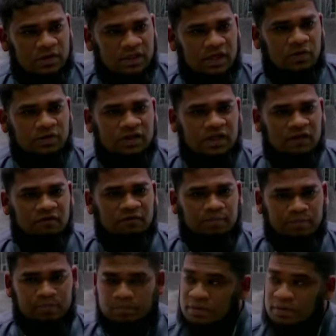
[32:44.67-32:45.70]
where they only
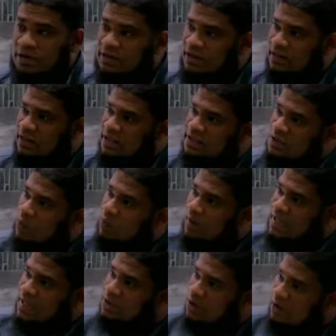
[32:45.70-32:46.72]
give birth and there's
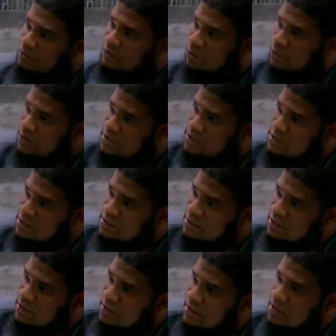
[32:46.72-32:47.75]
no blood afterwards.